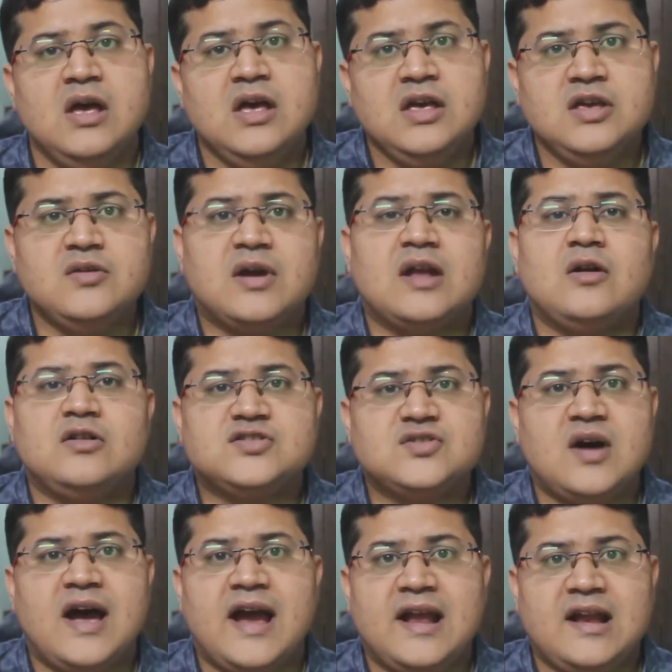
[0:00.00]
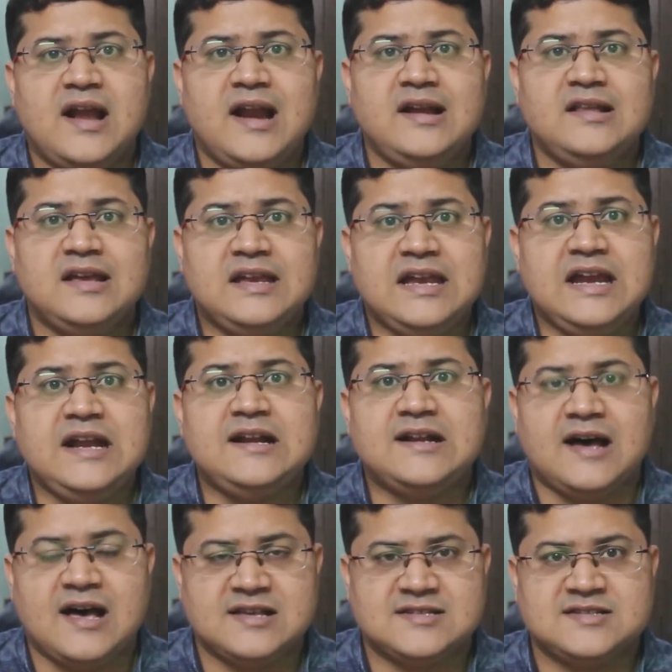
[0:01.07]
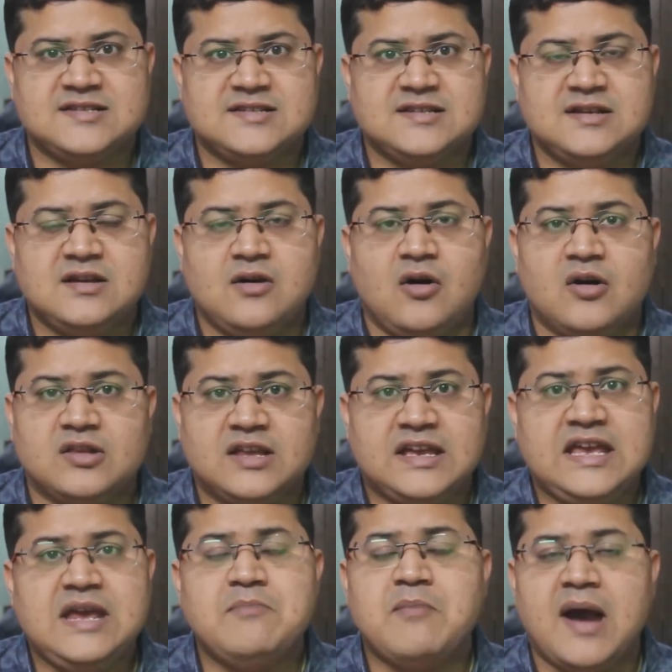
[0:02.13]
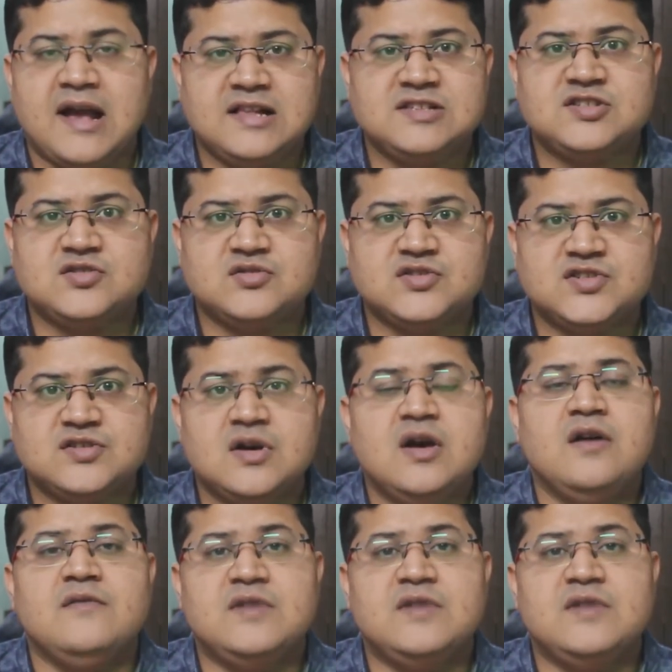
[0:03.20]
You can also highlight the key tasks or the key milestones